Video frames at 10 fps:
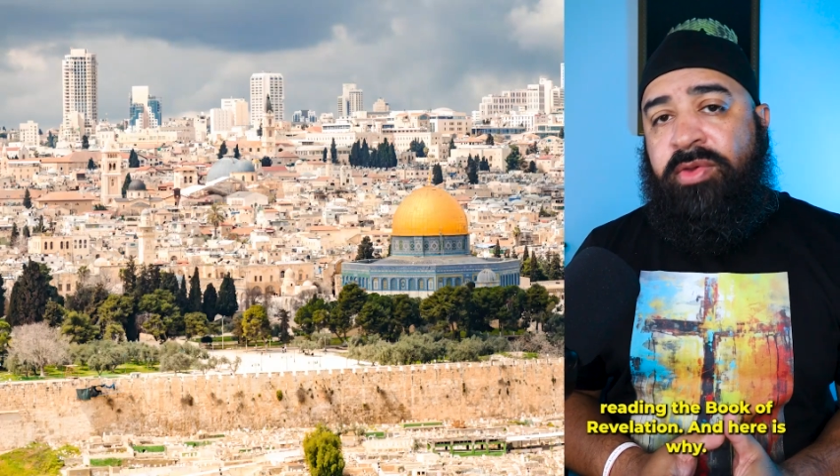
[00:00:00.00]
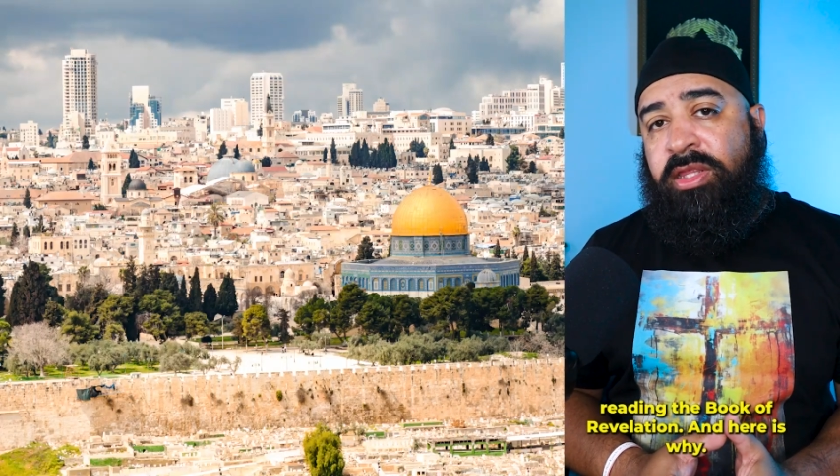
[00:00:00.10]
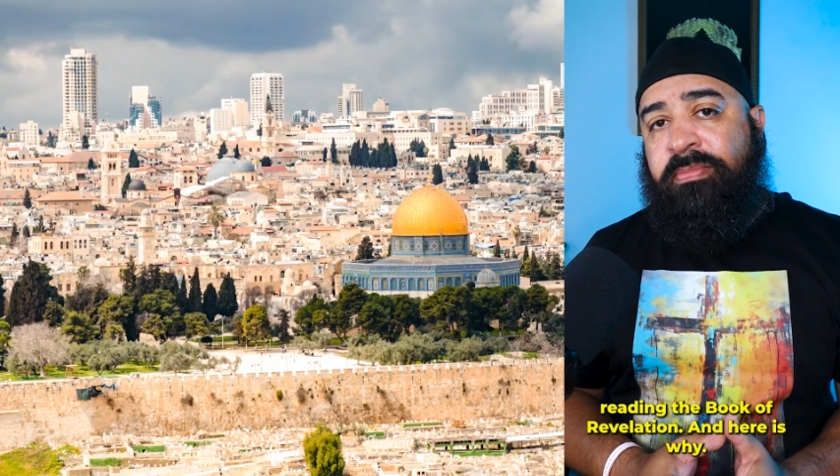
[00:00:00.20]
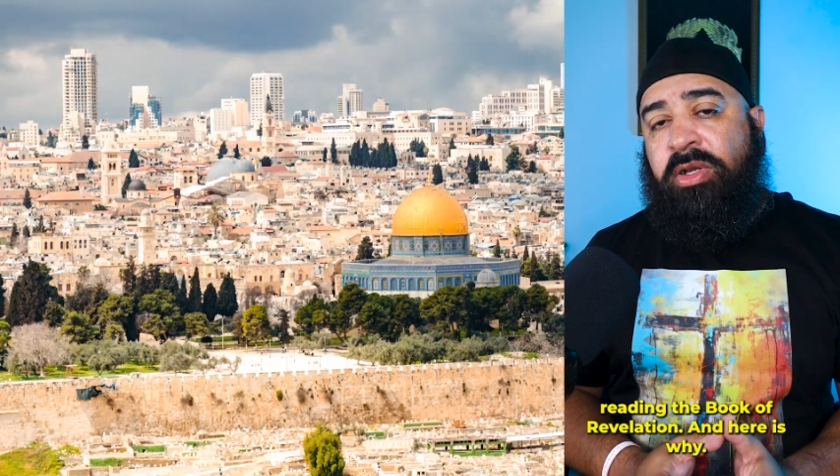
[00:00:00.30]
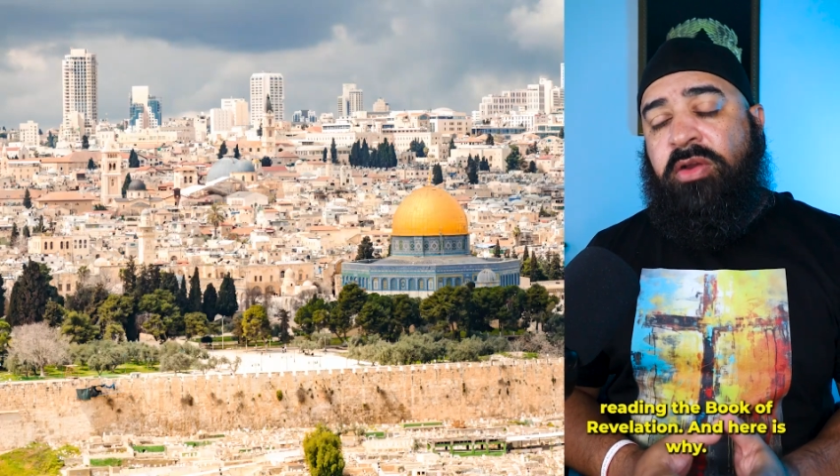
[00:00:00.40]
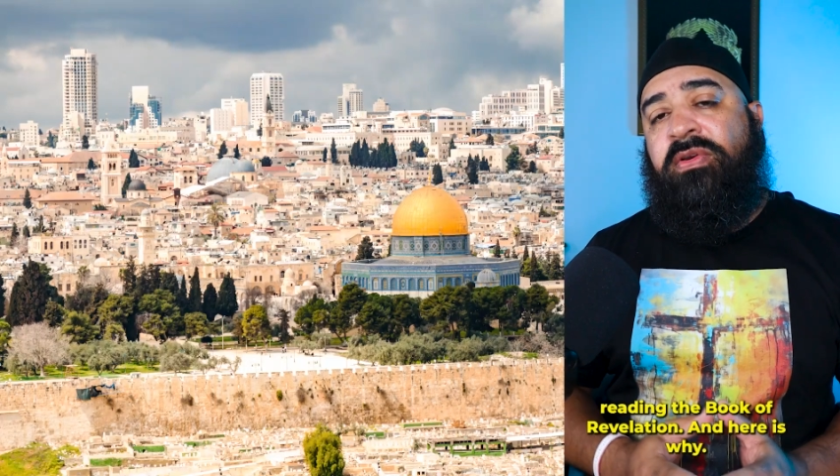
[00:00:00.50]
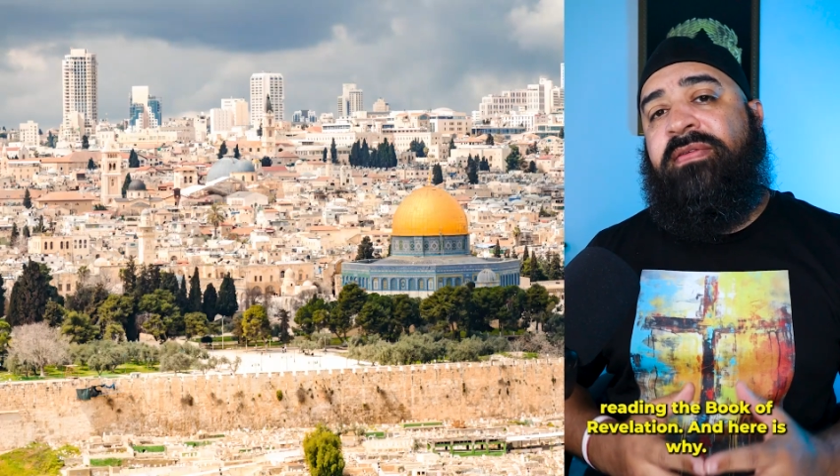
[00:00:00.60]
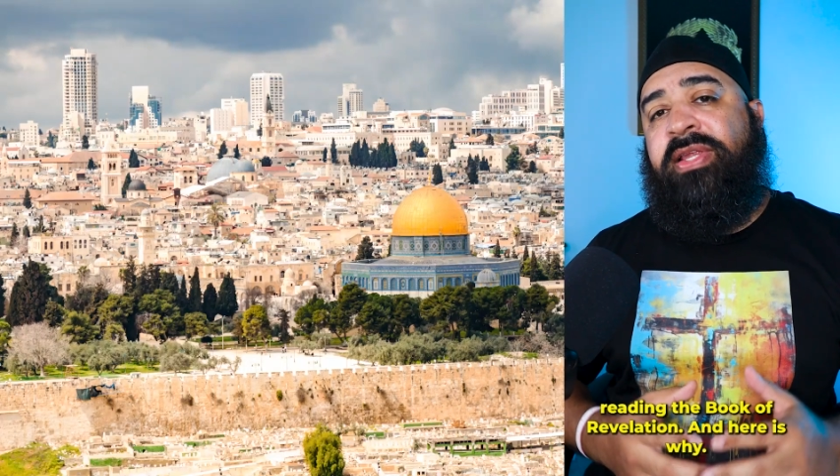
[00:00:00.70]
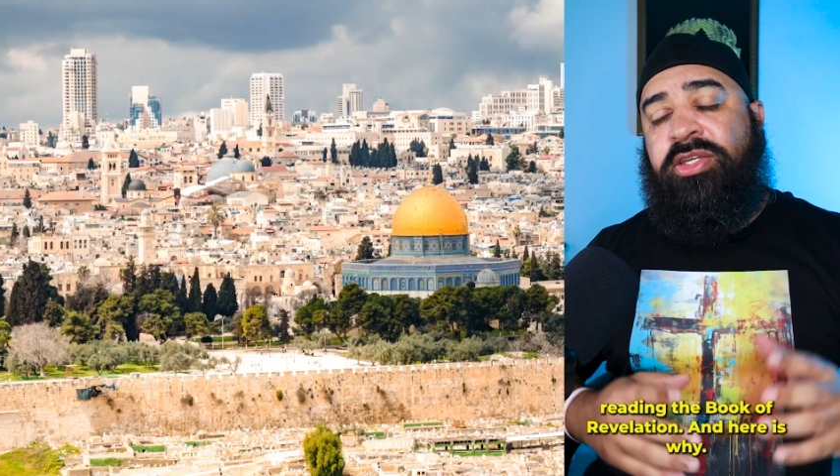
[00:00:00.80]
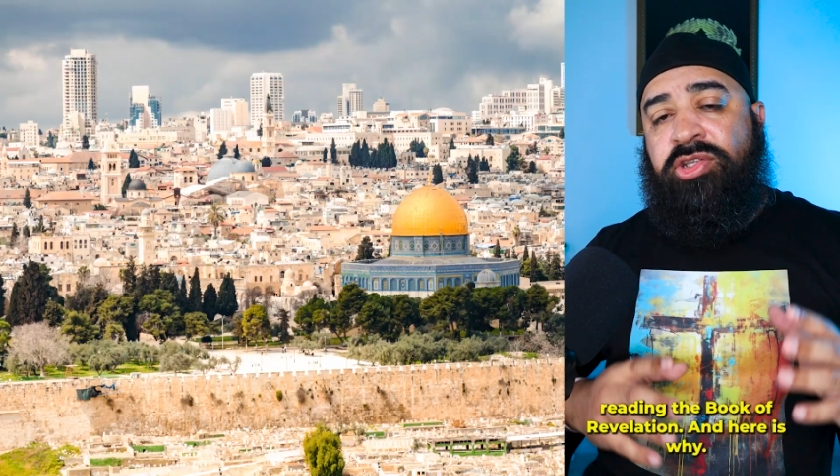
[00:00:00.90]
reading the book of
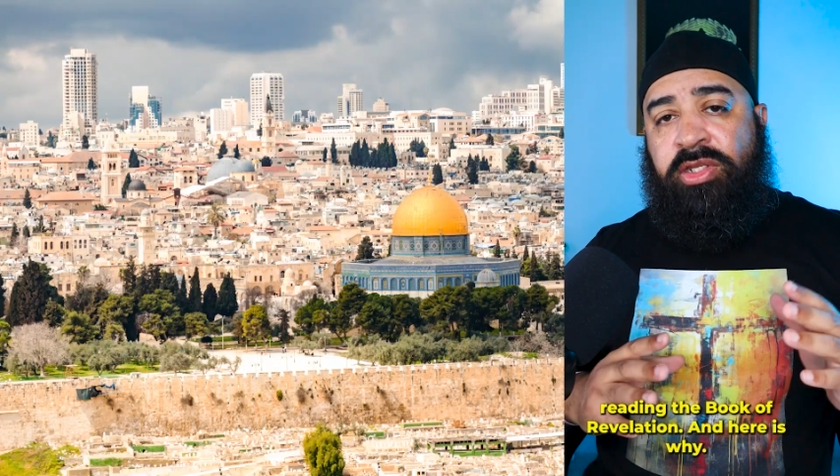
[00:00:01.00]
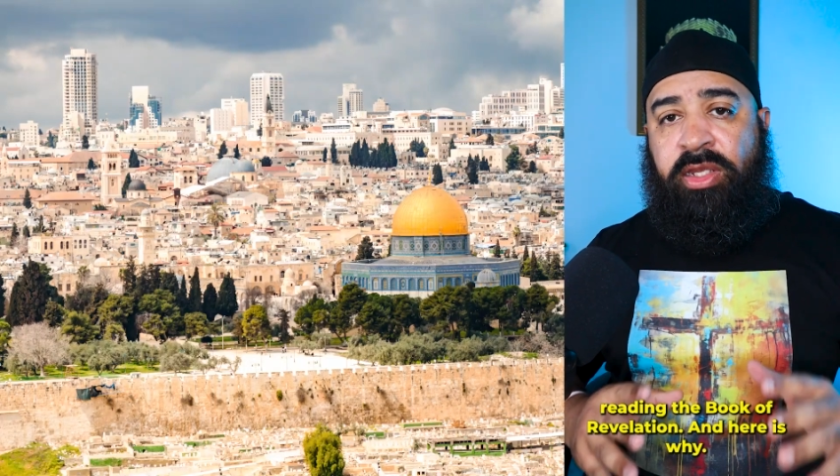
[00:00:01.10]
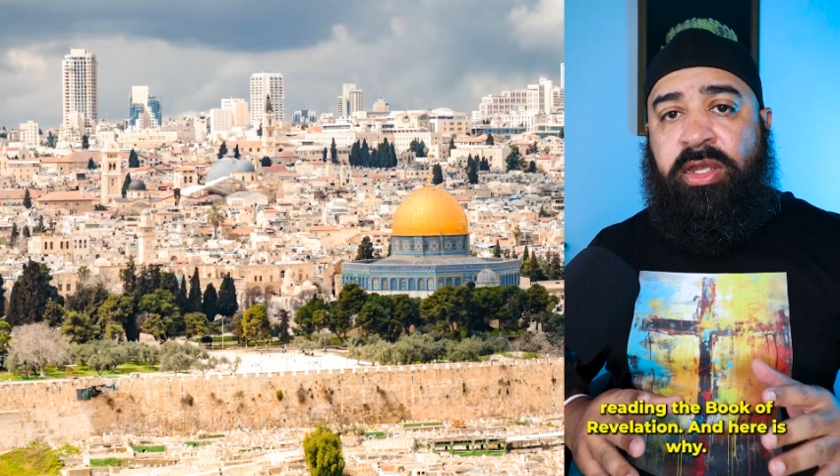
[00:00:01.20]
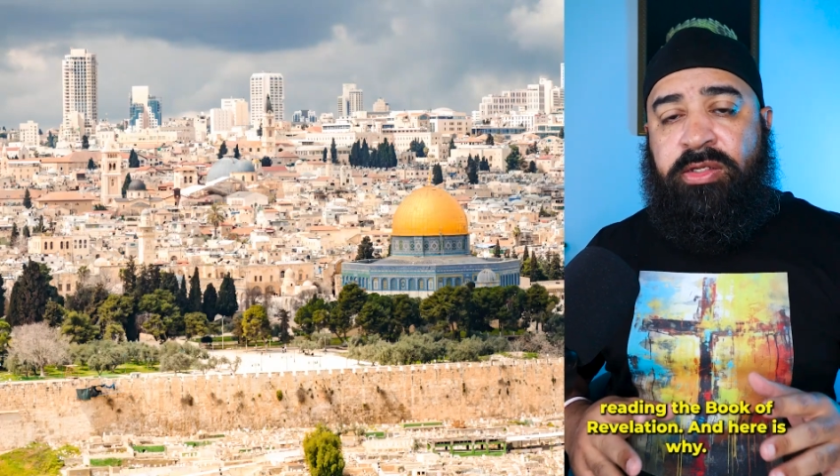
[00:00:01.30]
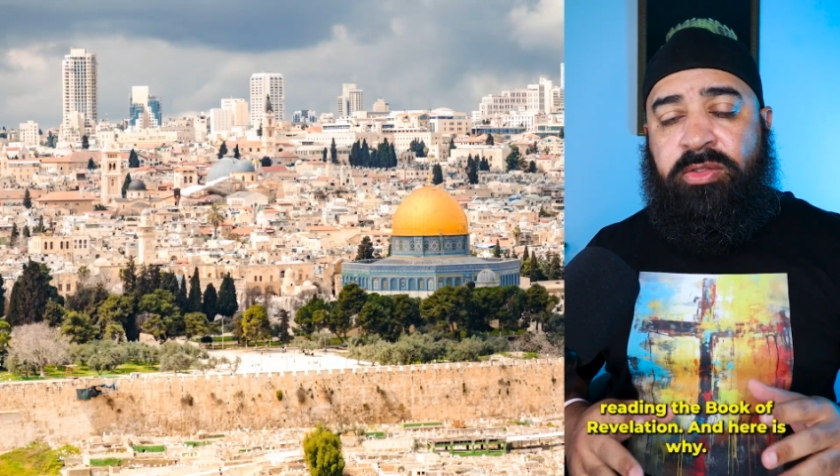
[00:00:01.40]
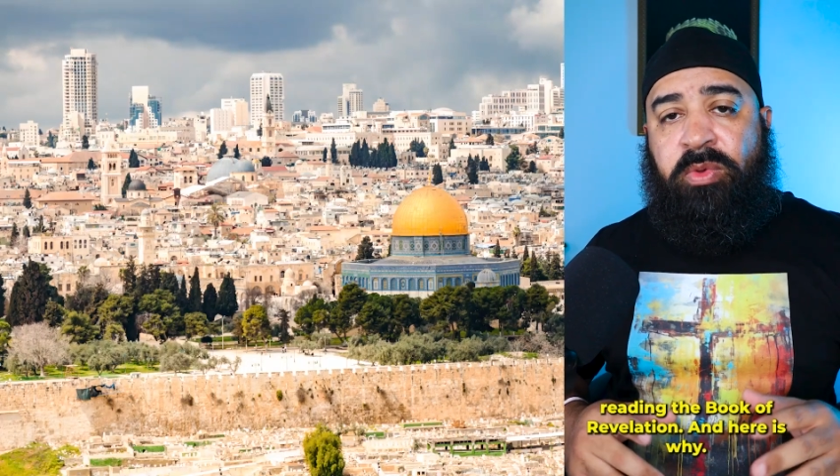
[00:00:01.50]
Revelation, and here's